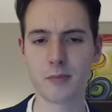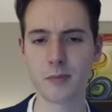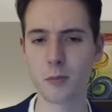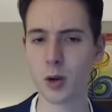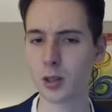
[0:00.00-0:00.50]

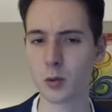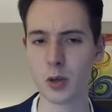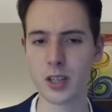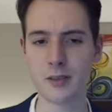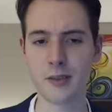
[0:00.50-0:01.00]
well,
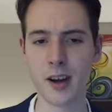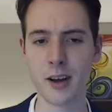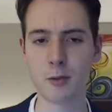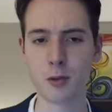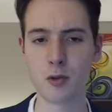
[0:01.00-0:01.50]
queen d five
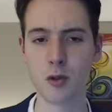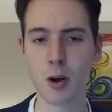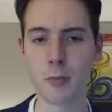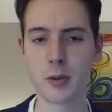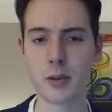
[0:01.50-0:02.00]
would
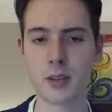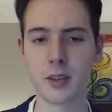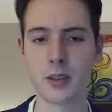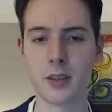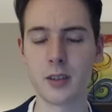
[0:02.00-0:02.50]
drop
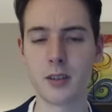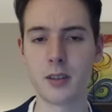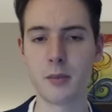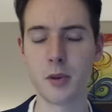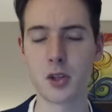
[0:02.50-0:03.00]
The, the
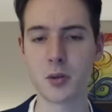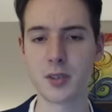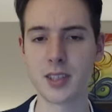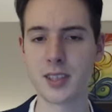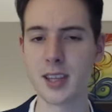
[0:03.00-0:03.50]
bishop on
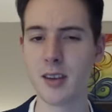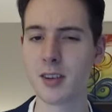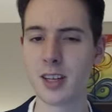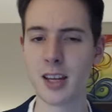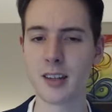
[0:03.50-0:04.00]
c seven,
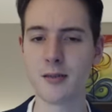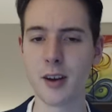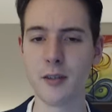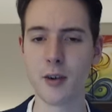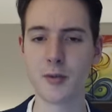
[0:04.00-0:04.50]
and knight d
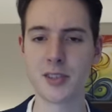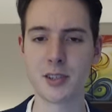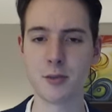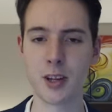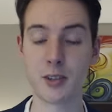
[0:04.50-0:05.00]
five obviously
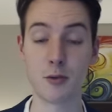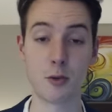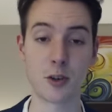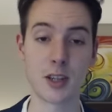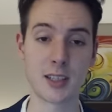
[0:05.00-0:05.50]
run to
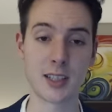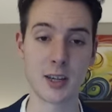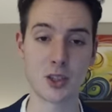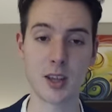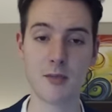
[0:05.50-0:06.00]
rook takes h
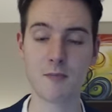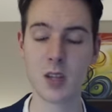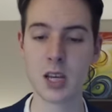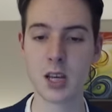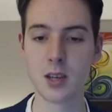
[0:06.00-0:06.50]
seven.
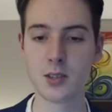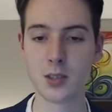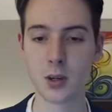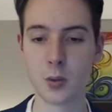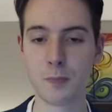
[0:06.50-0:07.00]
So
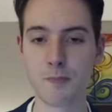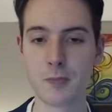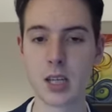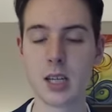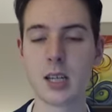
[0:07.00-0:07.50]

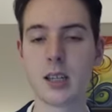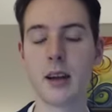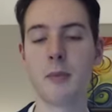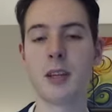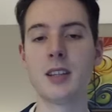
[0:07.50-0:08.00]

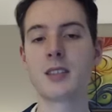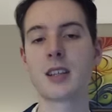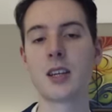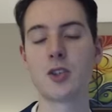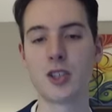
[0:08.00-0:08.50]
that means
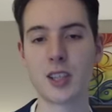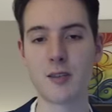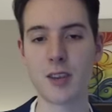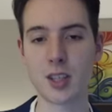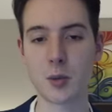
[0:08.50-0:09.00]
king g seven
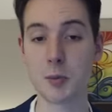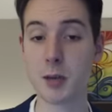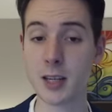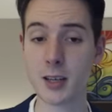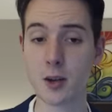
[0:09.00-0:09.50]
has to be
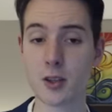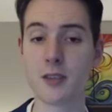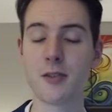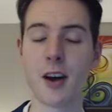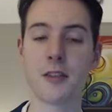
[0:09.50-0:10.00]
played, and now d
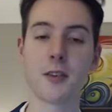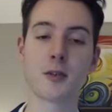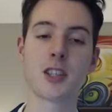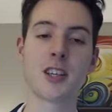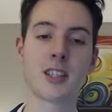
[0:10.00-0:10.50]
five. That
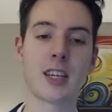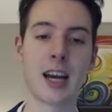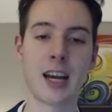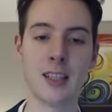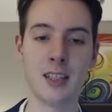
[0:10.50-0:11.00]
was his
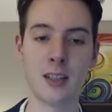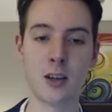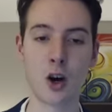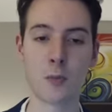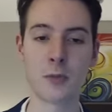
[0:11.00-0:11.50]
idea,
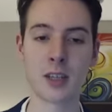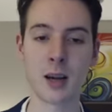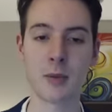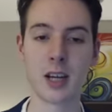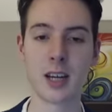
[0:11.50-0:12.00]
opening
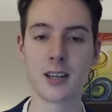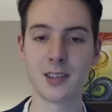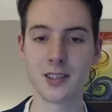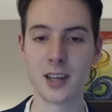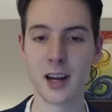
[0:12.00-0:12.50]
up this
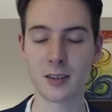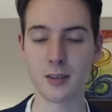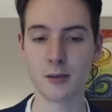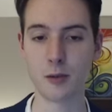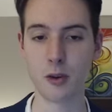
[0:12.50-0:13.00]
diagonal
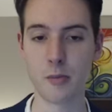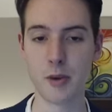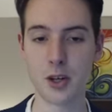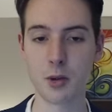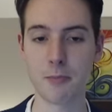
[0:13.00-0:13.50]
for the
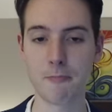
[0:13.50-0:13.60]
bishop.